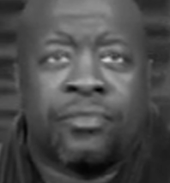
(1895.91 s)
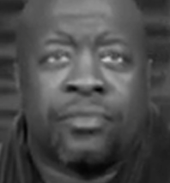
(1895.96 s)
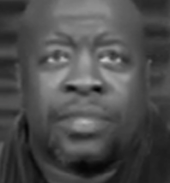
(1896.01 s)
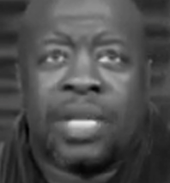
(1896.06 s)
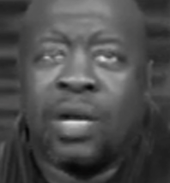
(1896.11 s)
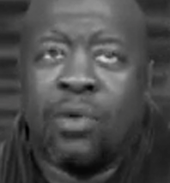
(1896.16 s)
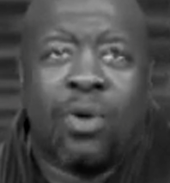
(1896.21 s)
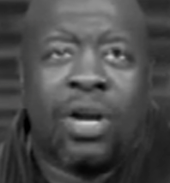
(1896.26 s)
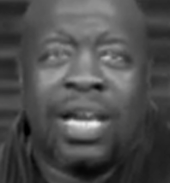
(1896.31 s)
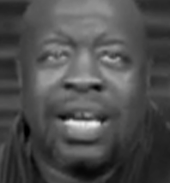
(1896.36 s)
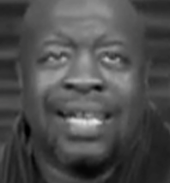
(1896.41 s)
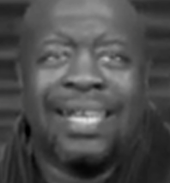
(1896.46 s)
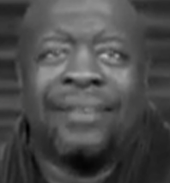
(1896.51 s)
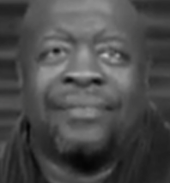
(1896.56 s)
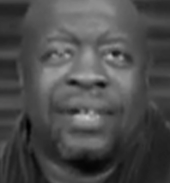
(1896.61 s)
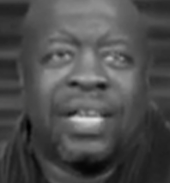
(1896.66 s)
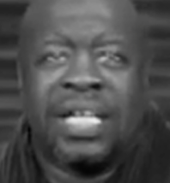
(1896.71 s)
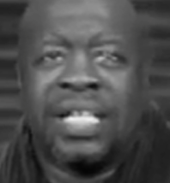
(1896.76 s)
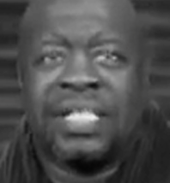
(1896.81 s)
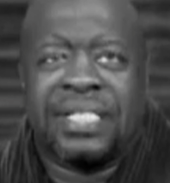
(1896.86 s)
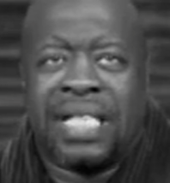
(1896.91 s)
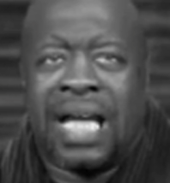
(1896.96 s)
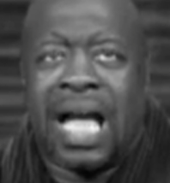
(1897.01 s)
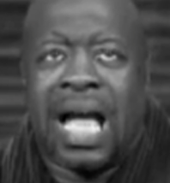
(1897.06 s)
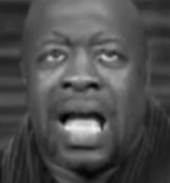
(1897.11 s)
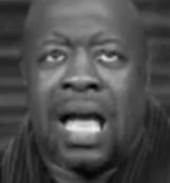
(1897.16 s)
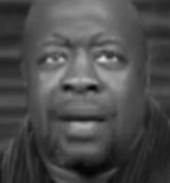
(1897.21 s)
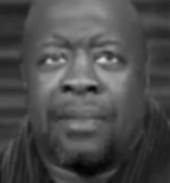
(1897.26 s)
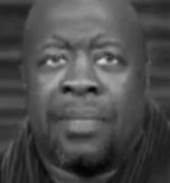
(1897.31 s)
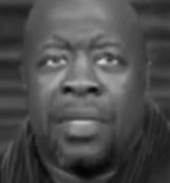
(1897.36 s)
He wasn't living in
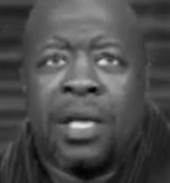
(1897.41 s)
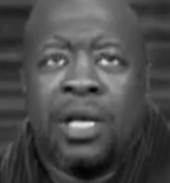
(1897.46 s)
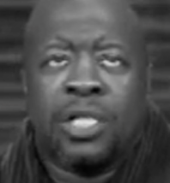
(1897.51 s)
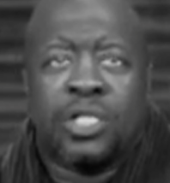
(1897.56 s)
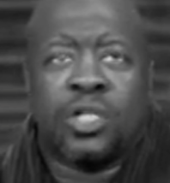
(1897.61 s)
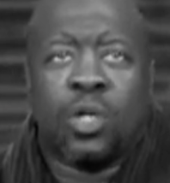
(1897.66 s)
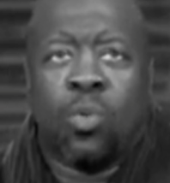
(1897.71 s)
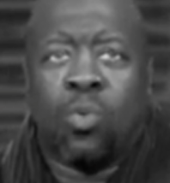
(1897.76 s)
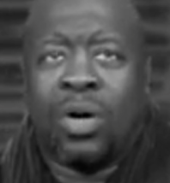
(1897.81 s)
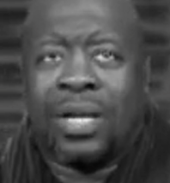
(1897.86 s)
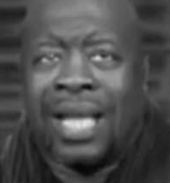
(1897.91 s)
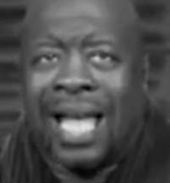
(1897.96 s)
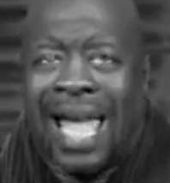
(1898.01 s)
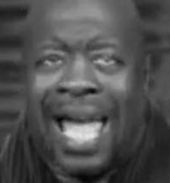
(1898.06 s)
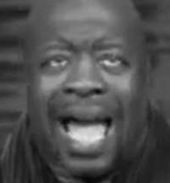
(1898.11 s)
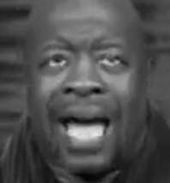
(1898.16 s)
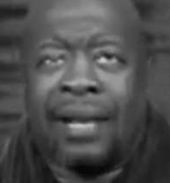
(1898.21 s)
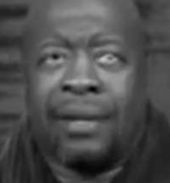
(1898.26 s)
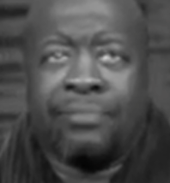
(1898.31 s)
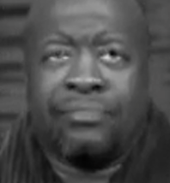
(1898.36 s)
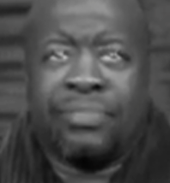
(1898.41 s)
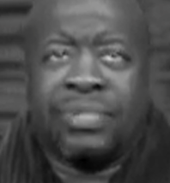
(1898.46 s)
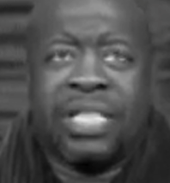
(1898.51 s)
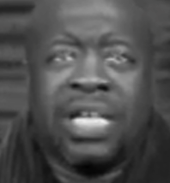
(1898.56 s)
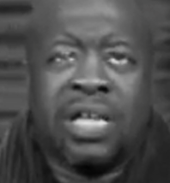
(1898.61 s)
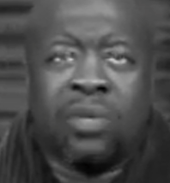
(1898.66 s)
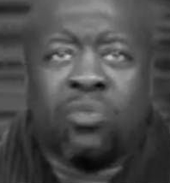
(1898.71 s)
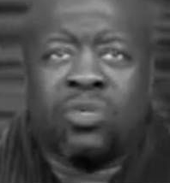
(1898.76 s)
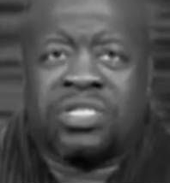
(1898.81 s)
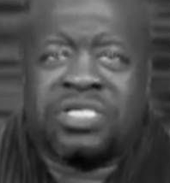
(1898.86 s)
time. So what Adam
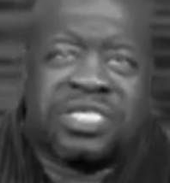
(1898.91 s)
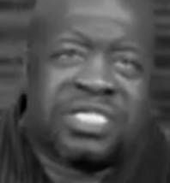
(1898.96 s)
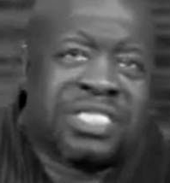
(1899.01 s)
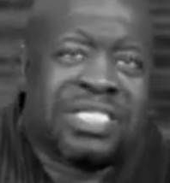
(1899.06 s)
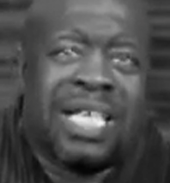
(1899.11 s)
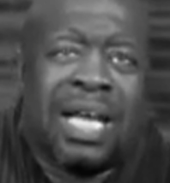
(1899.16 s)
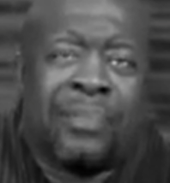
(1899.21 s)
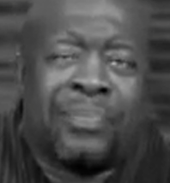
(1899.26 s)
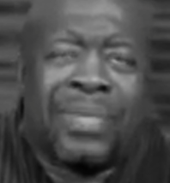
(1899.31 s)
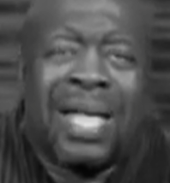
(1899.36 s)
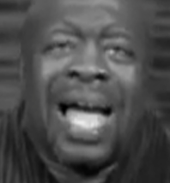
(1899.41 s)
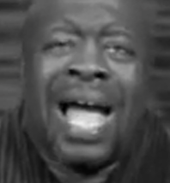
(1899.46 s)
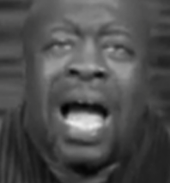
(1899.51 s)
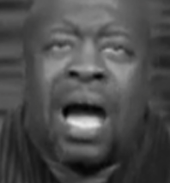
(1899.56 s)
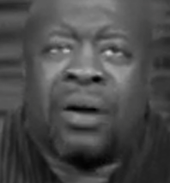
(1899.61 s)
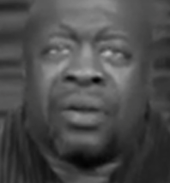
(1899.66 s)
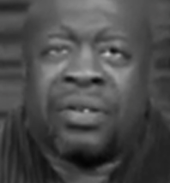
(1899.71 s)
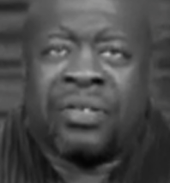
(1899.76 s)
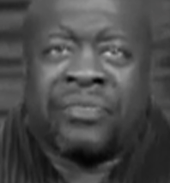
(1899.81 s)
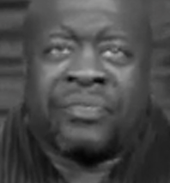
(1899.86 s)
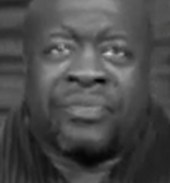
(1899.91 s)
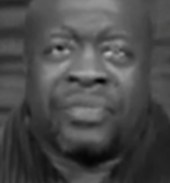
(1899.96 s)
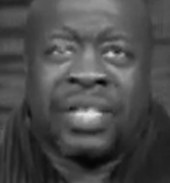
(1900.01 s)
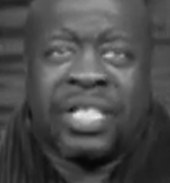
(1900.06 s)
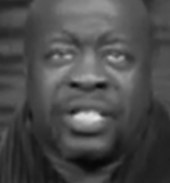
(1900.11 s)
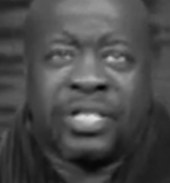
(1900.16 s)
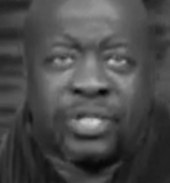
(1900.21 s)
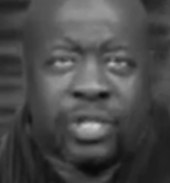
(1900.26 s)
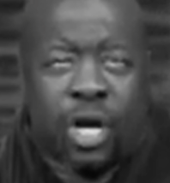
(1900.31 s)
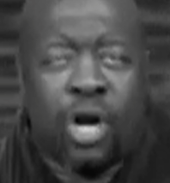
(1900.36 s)
did was step out of
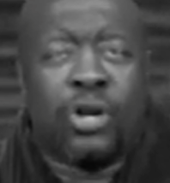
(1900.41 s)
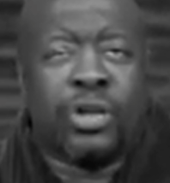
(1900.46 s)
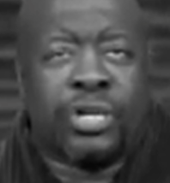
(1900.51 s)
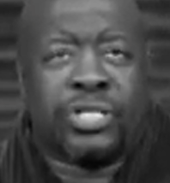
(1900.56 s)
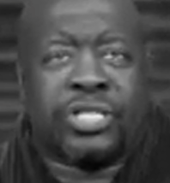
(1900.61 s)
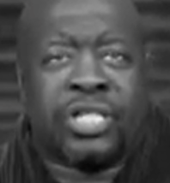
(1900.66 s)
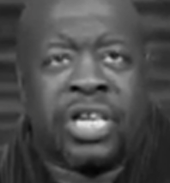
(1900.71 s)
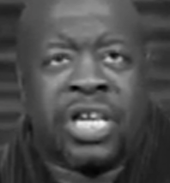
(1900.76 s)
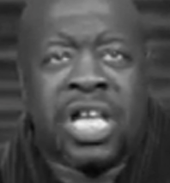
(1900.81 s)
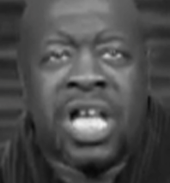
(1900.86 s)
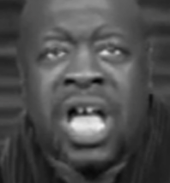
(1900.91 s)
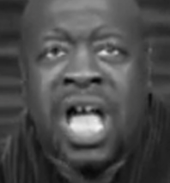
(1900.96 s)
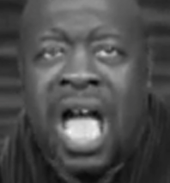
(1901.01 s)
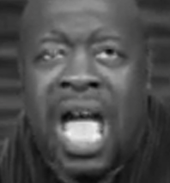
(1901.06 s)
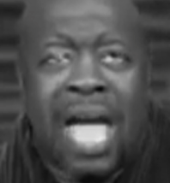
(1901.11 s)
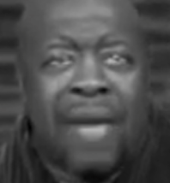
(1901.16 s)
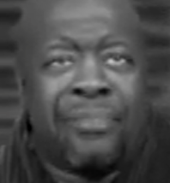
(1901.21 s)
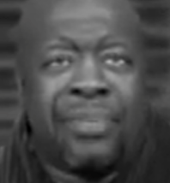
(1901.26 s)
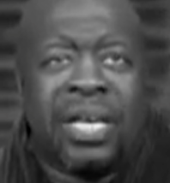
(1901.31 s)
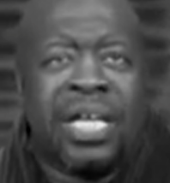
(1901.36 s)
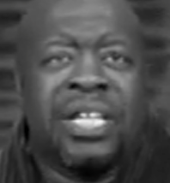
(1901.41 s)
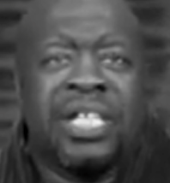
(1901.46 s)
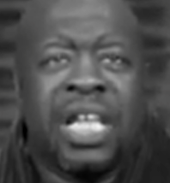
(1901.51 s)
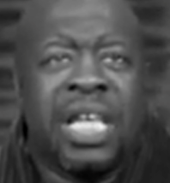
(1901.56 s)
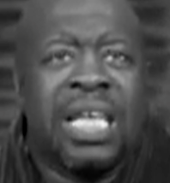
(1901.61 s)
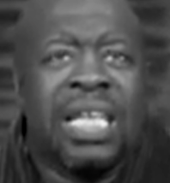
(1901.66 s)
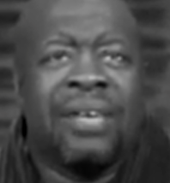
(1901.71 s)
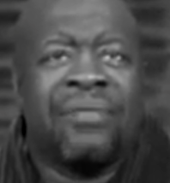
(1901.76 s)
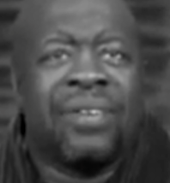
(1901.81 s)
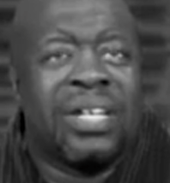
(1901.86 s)
eternity and begin to
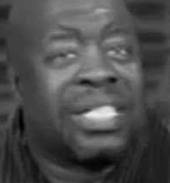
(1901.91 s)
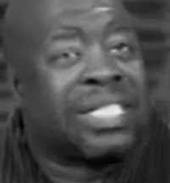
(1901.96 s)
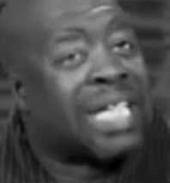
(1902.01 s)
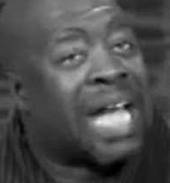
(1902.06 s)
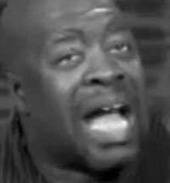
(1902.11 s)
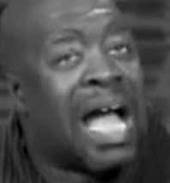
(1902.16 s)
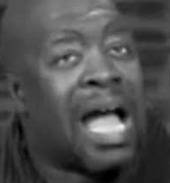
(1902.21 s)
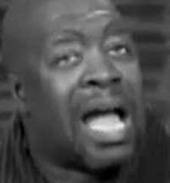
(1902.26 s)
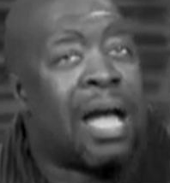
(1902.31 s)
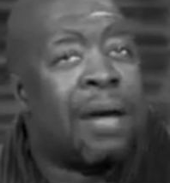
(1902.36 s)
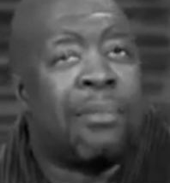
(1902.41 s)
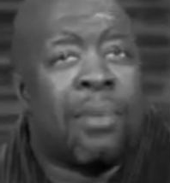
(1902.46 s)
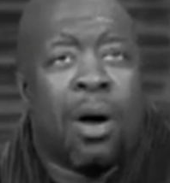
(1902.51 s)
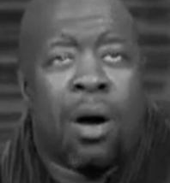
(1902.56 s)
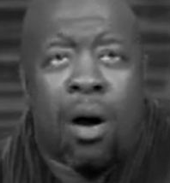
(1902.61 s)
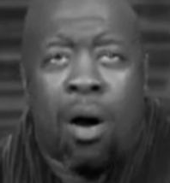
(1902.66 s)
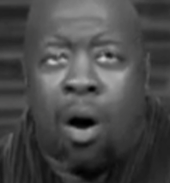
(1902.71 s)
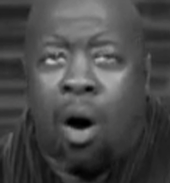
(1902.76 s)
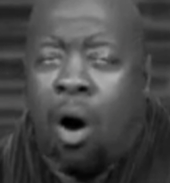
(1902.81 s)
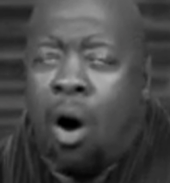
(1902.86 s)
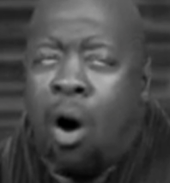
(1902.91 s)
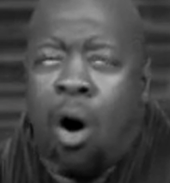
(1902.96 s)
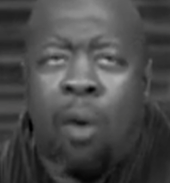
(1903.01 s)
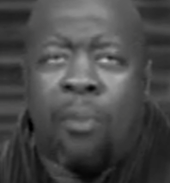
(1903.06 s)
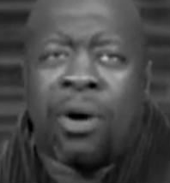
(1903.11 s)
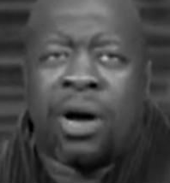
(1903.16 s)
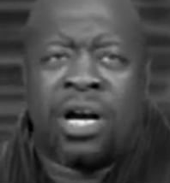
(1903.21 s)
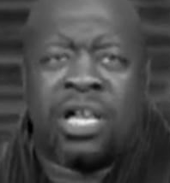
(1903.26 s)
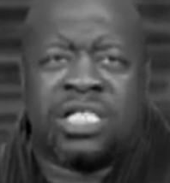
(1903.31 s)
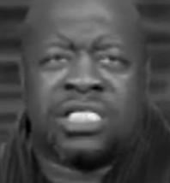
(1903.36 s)
live in time,
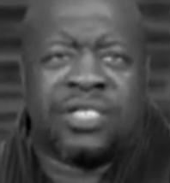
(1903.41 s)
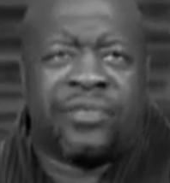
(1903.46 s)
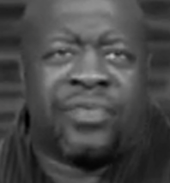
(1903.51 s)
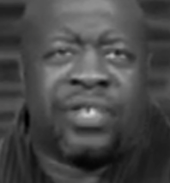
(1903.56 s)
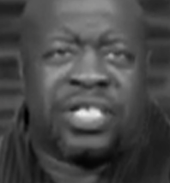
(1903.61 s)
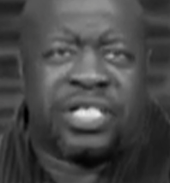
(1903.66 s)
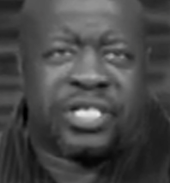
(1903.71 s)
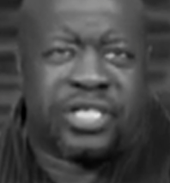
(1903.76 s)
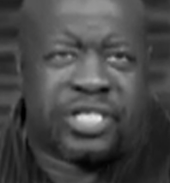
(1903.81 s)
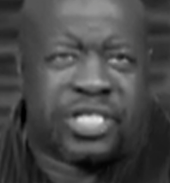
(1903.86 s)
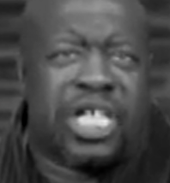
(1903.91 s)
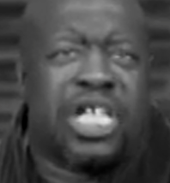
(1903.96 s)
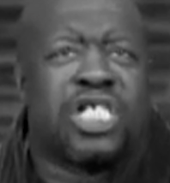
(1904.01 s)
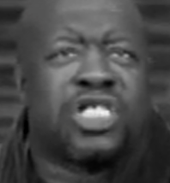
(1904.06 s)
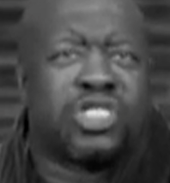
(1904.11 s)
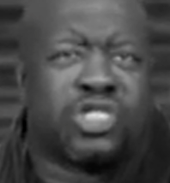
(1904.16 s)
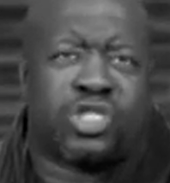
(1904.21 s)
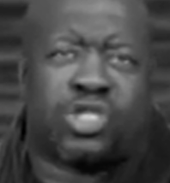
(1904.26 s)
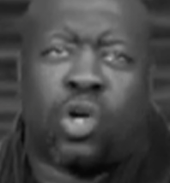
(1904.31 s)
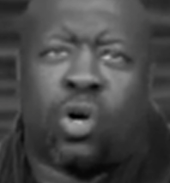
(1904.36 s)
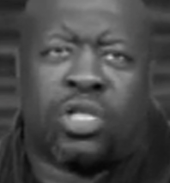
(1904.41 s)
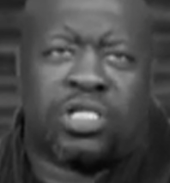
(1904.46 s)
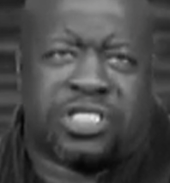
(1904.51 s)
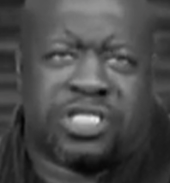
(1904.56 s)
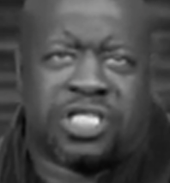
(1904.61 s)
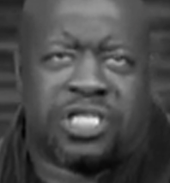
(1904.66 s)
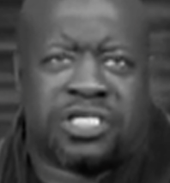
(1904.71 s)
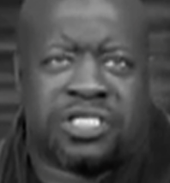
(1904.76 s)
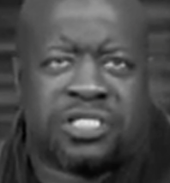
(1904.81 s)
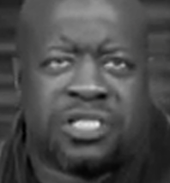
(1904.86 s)
all because of his sin
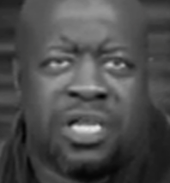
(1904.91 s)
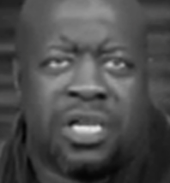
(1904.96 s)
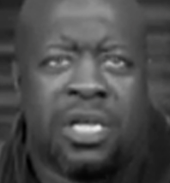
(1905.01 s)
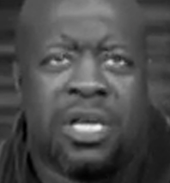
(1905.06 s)
choices.